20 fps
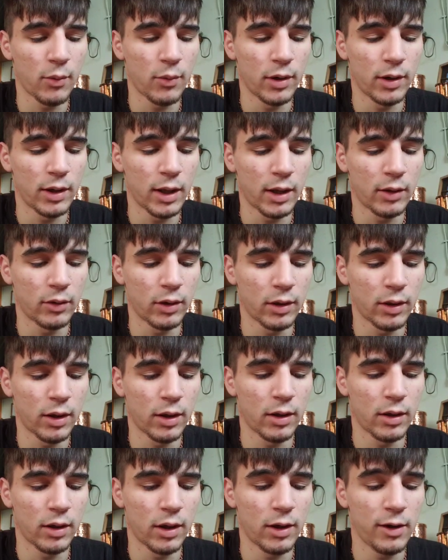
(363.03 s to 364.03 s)
would have died right
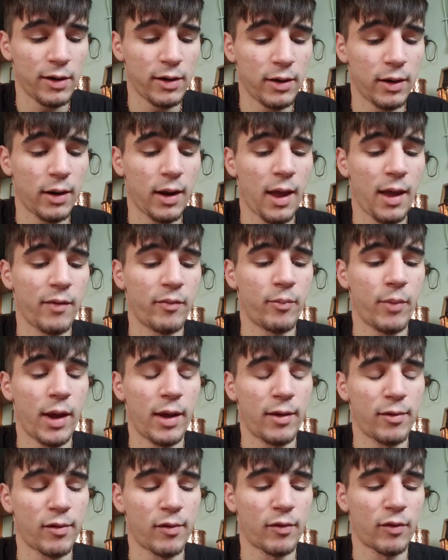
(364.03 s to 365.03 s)
there, and he didn't have
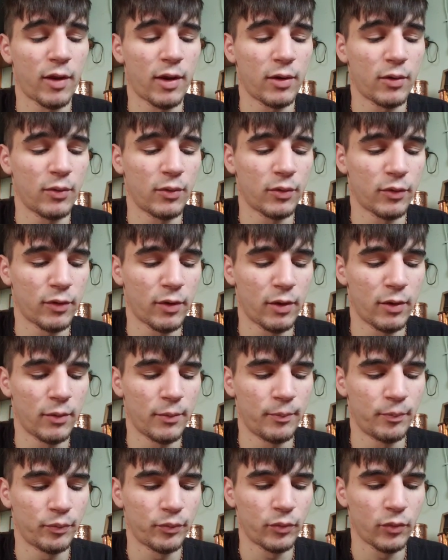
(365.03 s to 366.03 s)
bads in cycle, so
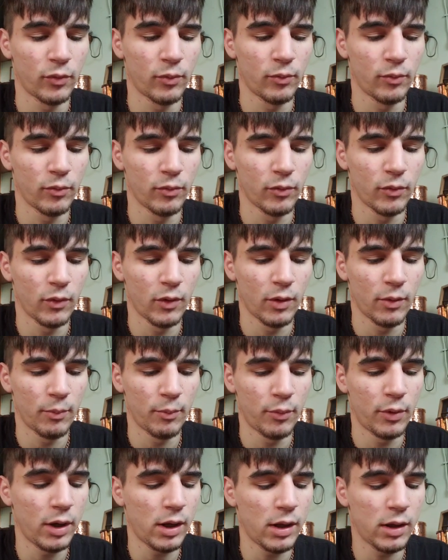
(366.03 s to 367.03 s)

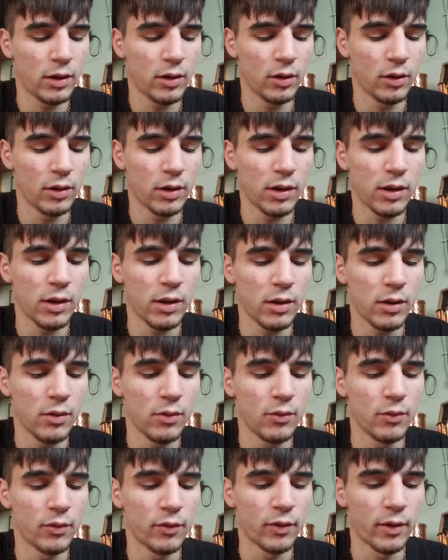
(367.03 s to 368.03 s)
pretty good
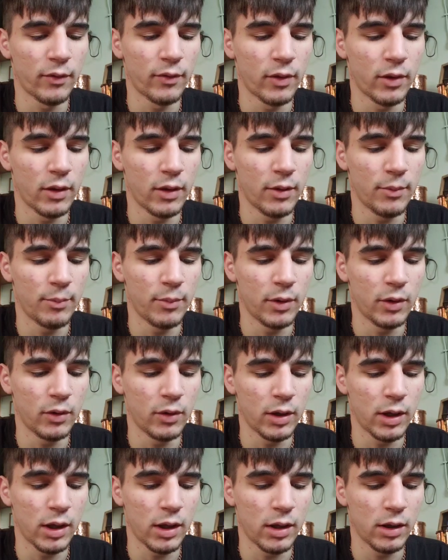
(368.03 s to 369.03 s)
use of the
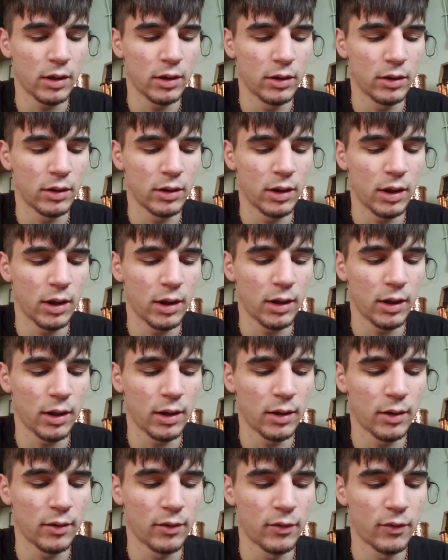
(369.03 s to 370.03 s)
ability, I
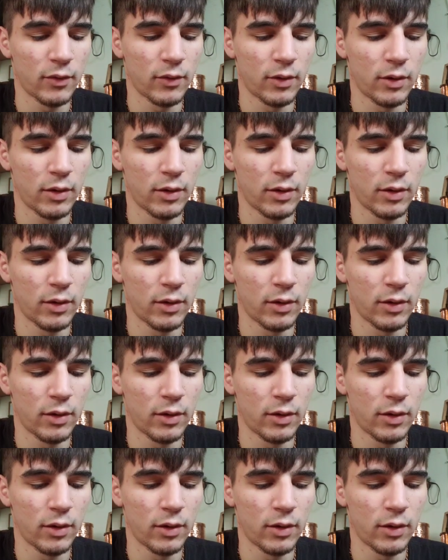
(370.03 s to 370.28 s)
guess.